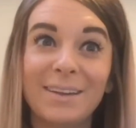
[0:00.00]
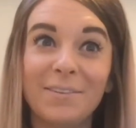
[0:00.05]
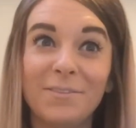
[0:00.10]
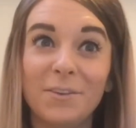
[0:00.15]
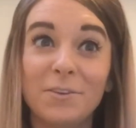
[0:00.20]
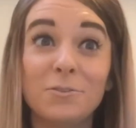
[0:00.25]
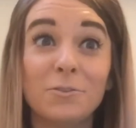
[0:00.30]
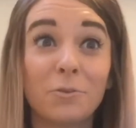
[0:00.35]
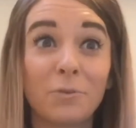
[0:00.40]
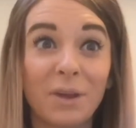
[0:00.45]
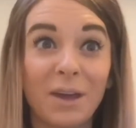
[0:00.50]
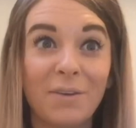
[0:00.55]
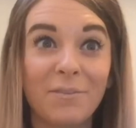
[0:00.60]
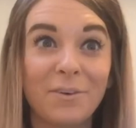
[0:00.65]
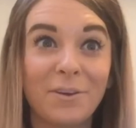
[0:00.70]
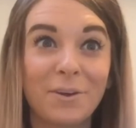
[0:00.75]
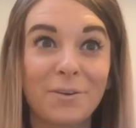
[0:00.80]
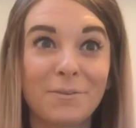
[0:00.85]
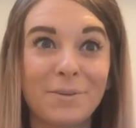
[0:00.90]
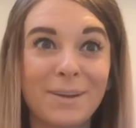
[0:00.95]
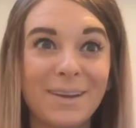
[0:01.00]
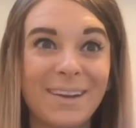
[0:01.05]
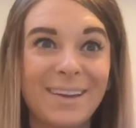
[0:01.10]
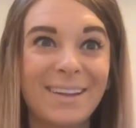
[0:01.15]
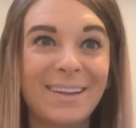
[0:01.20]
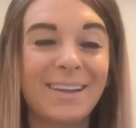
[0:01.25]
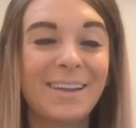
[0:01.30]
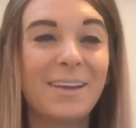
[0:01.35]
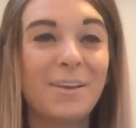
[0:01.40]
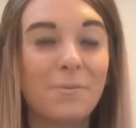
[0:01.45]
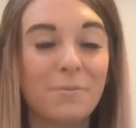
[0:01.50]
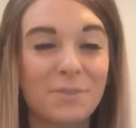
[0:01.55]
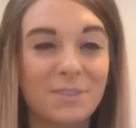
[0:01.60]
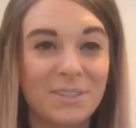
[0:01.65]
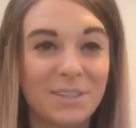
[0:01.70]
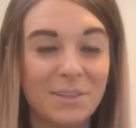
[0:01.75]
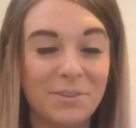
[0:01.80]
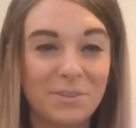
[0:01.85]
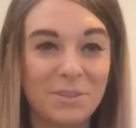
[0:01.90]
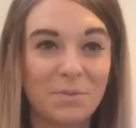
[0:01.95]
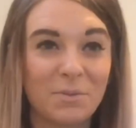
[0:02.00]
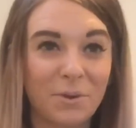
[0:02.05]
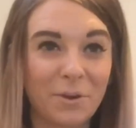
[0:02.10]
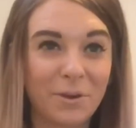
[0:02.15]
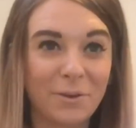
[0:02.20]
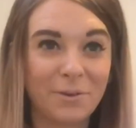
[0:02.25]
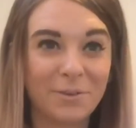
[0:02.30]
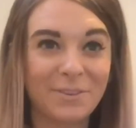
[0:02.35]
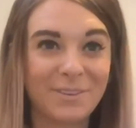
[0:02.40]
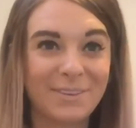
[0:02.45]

if you don't have it already. We'll see you tomorrow.